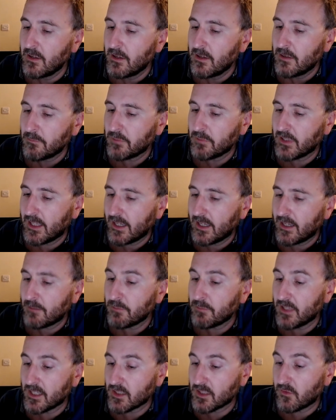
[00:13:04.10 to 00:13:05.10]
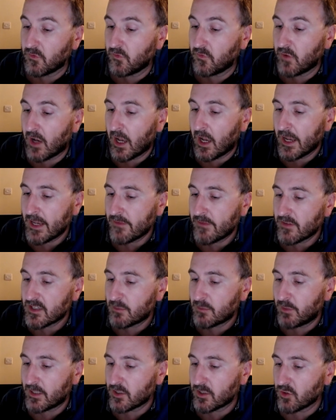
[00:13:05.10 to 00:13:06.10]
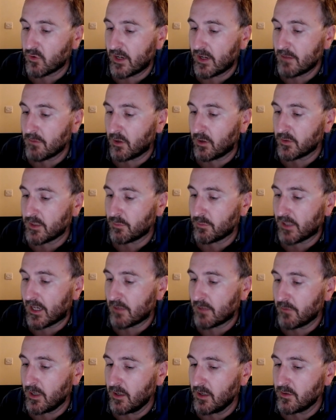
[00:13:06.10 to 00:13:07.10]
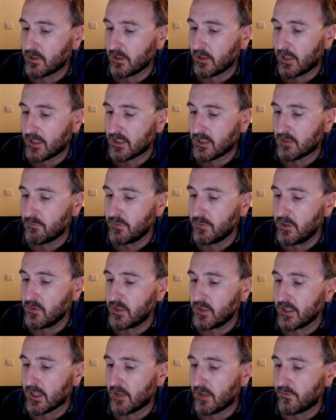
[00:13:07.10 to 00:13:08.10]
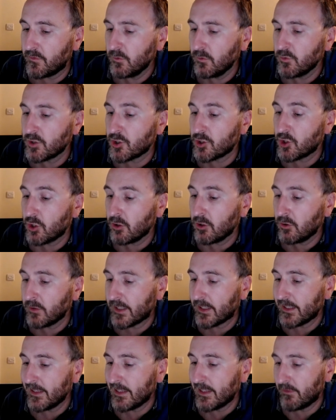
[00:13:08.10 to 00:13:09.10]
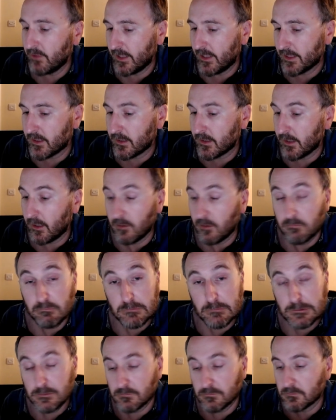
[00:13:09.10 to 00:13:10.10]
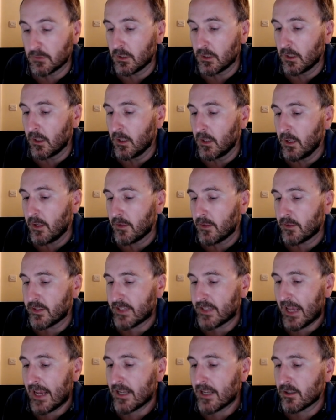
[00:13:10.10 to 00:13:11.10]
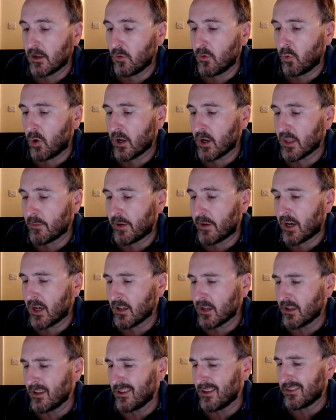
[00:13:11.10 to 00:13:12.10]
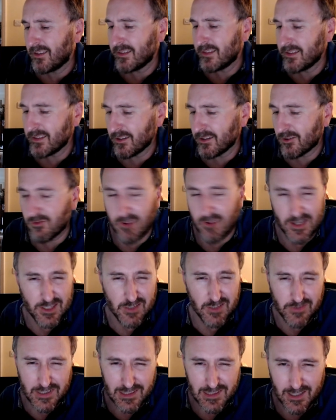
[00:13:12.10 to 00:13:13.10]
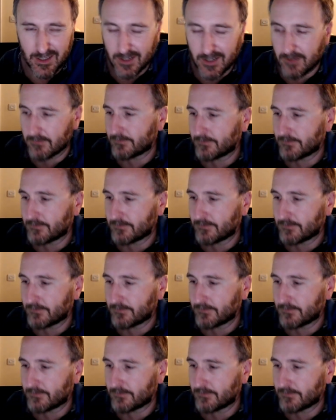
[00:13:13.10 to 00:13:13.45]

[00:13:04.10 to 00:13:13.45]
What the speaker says: Play plus 5 split-screen multiplayer modes, licensed music, a full tutorial, and a level editor. This ain't no walk in the park. This is Aggressive Inline.